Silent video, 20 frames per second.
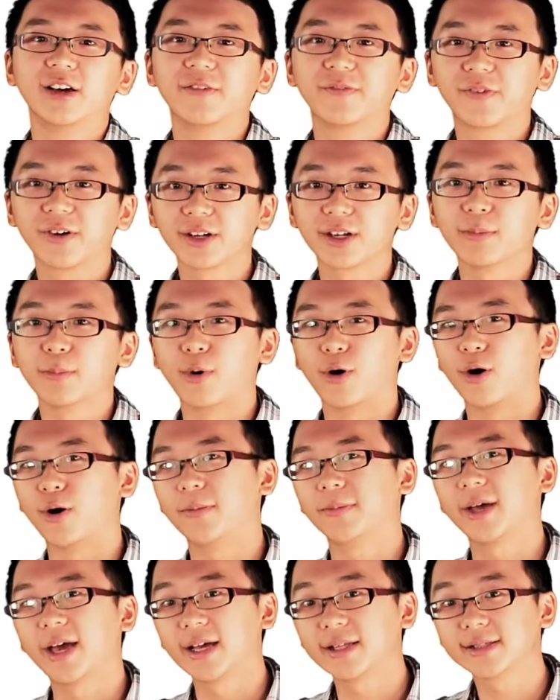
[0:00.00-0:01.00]

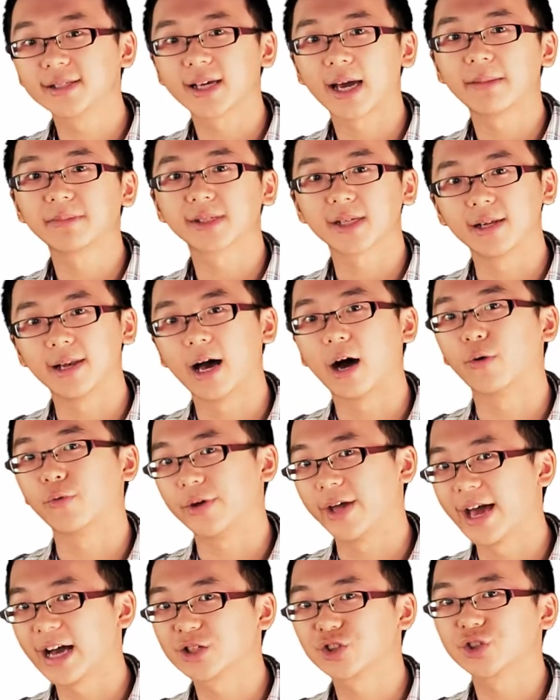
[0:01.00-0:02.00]
Furthermore, enzymes allow
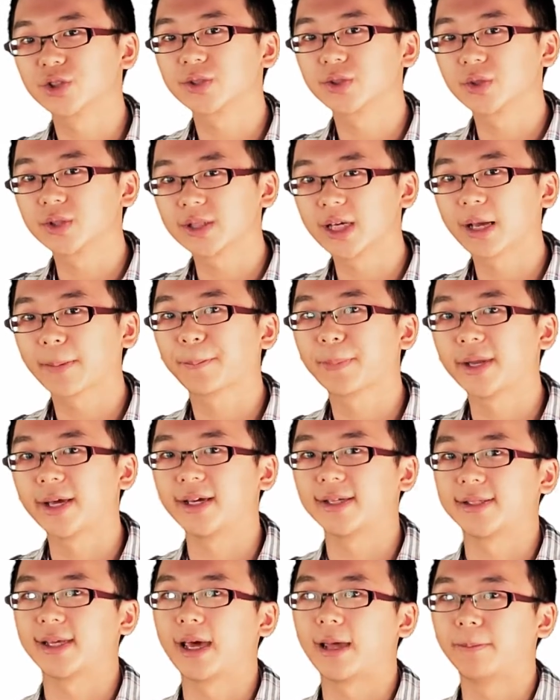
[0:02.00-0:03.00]
reactions to take
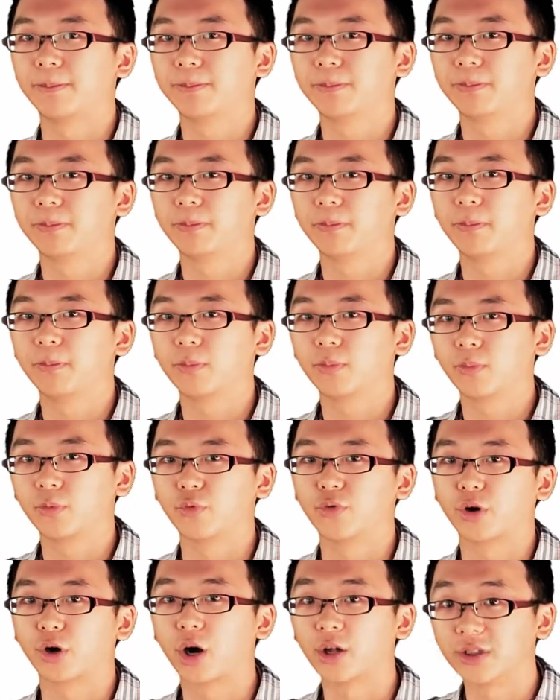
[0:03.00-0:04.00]
place at
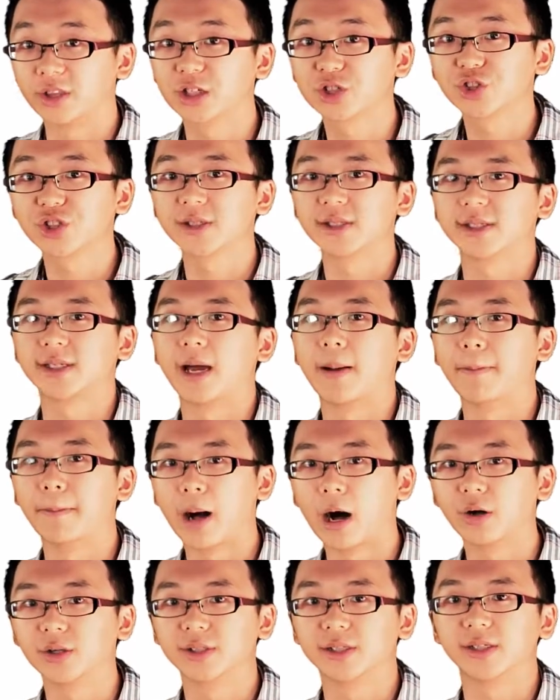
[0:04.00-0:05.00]
conditions that are
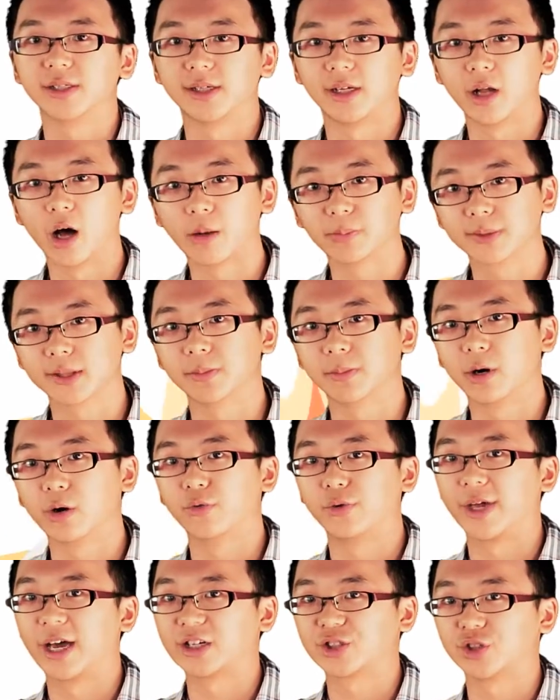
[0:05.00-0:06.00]
milder than
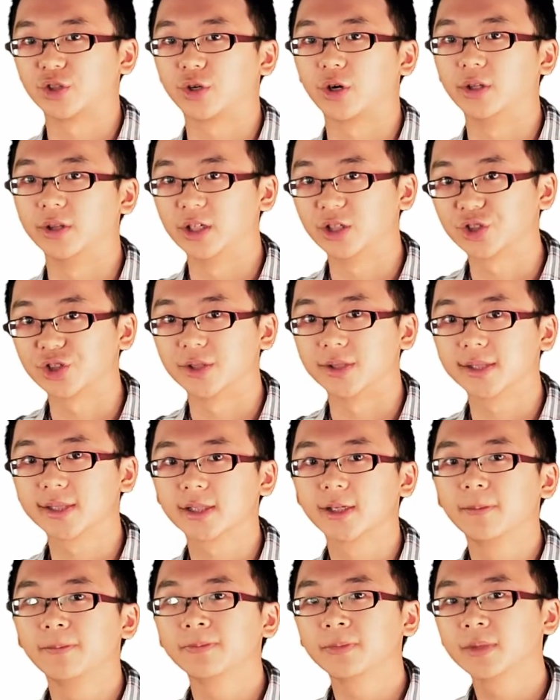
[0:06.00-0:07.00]
optimal reaction
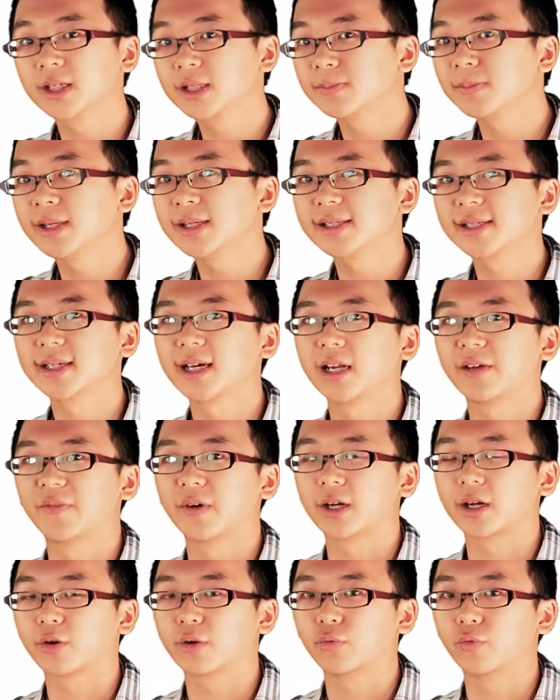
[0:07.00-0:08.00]
conditions. This means that if
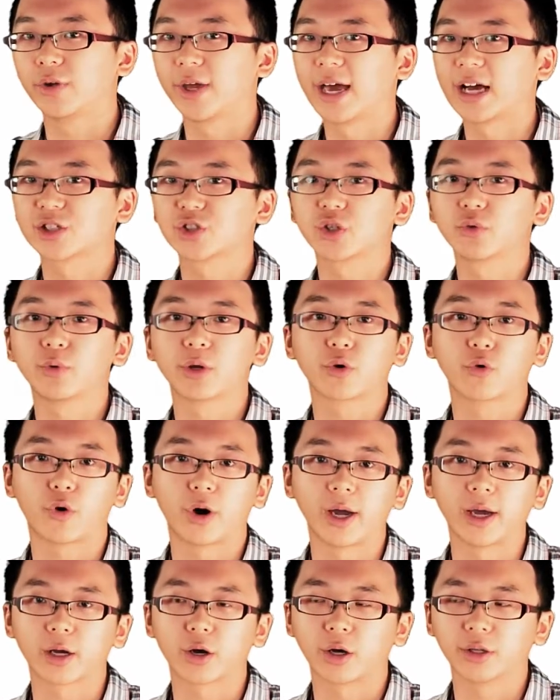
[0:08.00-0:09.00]
a reaction
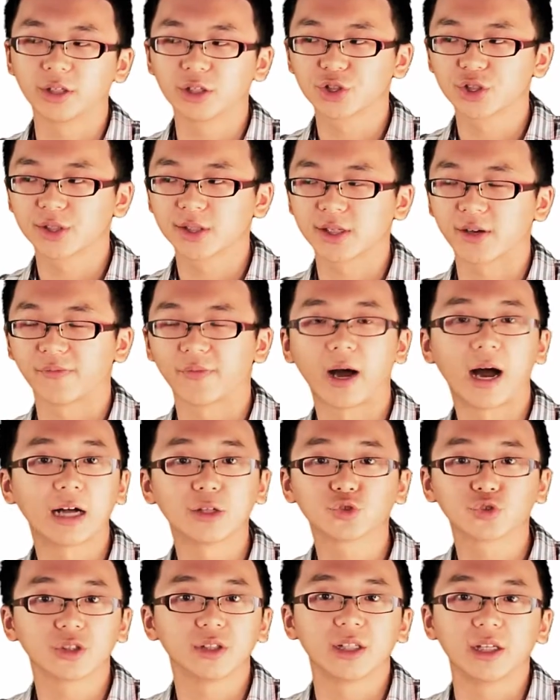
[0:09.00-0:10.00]
required conditions of
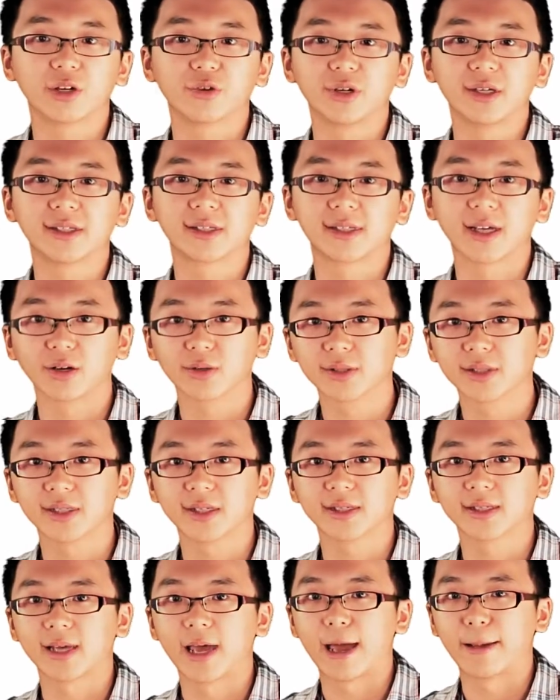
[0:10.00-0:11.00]
100 degrees
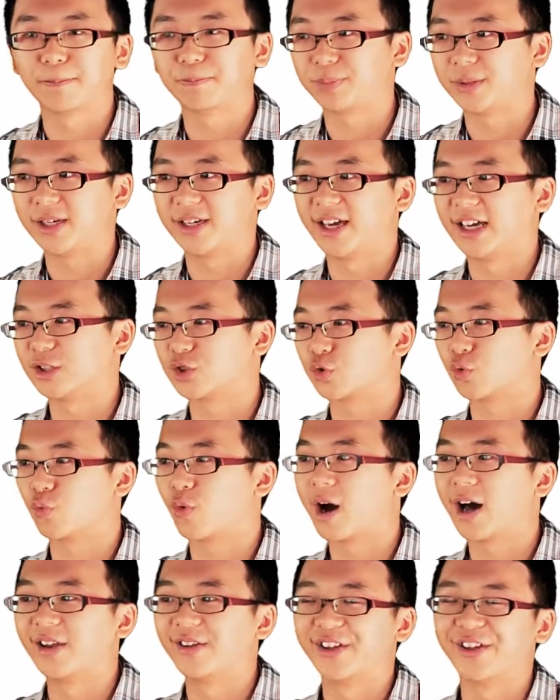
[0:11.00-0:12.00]
Celsius at pH
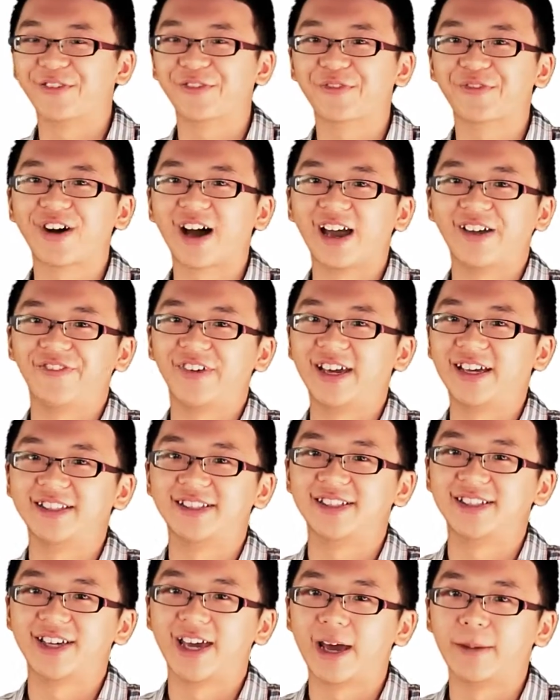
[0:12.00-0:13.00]
1 and 5
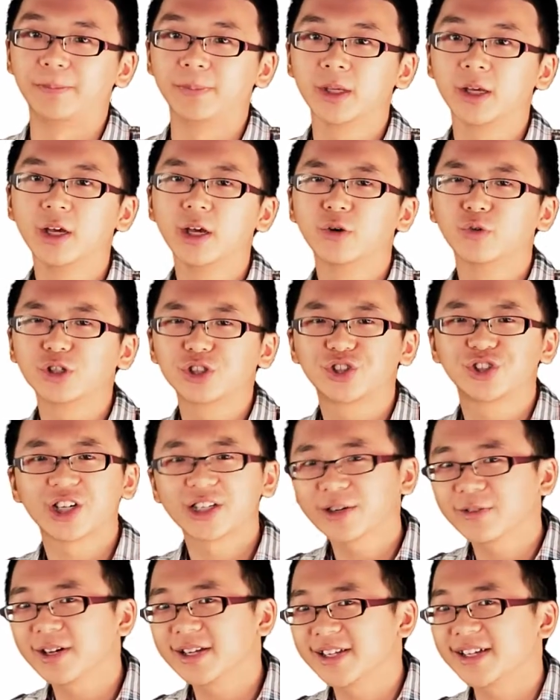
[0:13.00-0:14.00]
atm, which
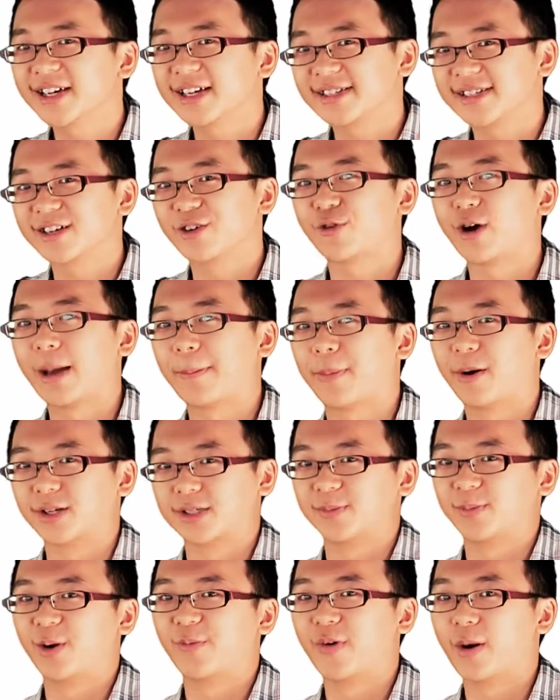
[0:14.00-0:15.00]
generally isn't quite
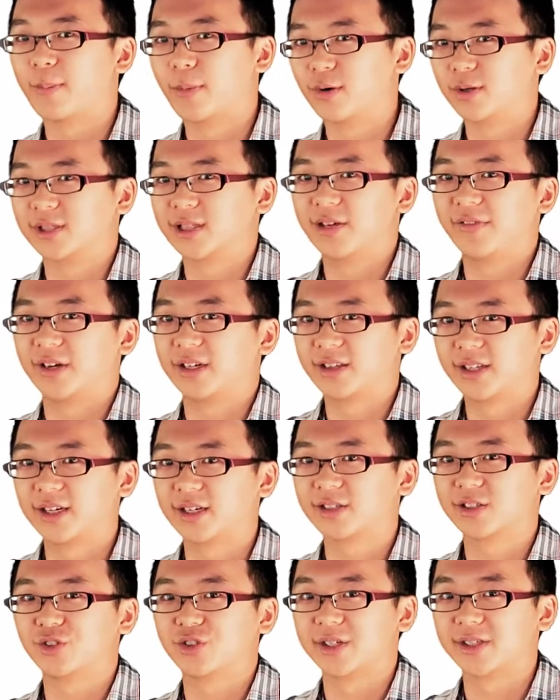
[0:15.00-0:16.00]
possible for most living
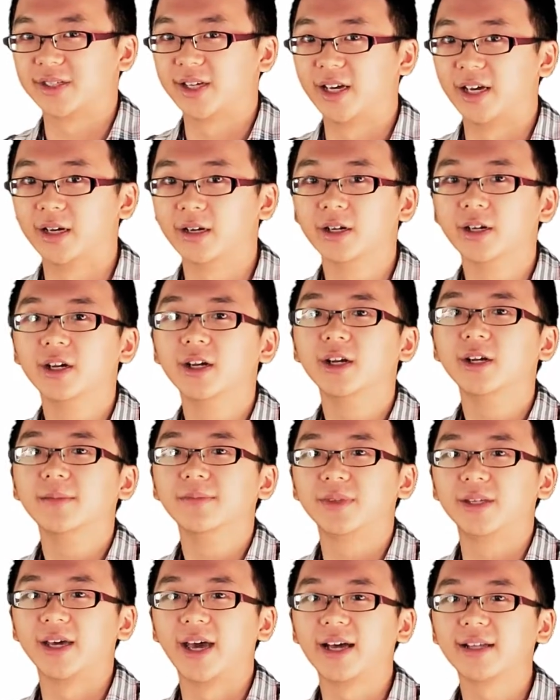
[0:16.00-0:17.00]
things, just saying,
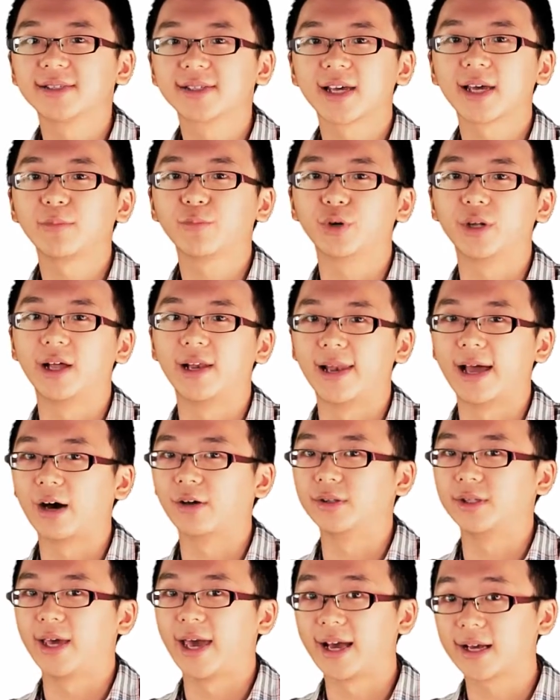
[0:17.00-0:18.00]
the enzyme would
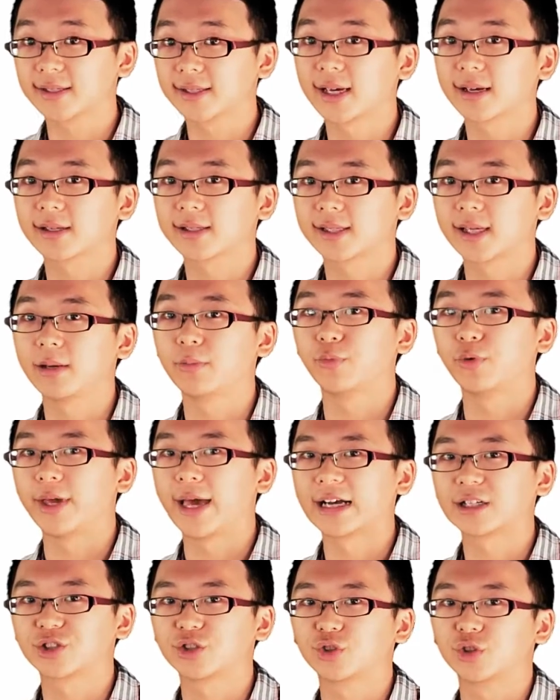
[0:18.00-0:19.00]
allow the exact same
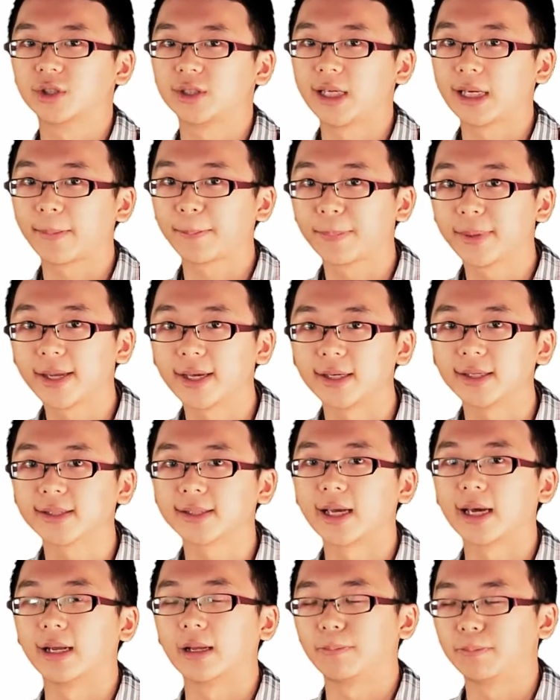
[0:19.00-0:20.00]
reaction to take
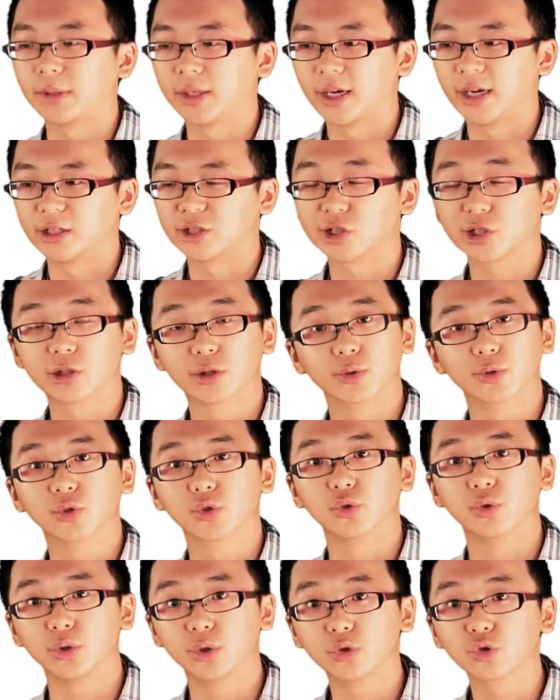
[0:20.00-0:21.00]
place at a pH close
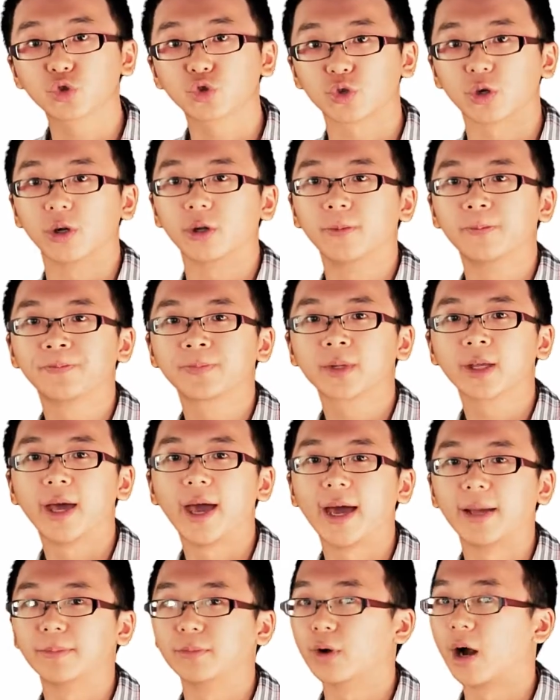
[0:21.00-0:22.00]
to neutral,
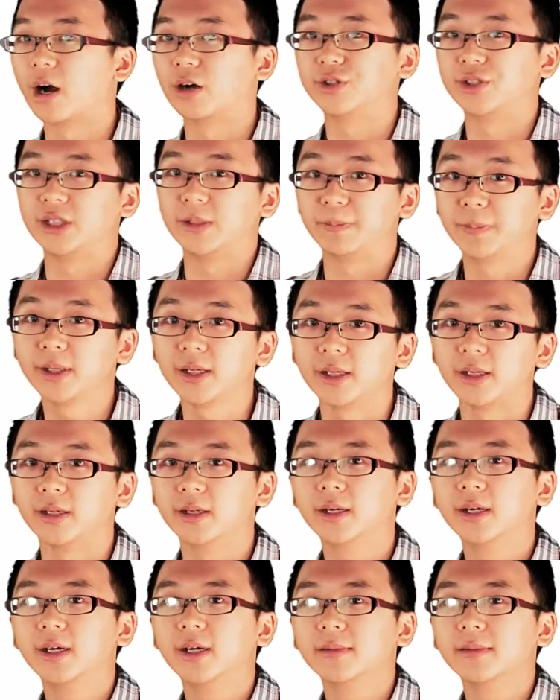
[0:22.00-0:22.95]
at RTP.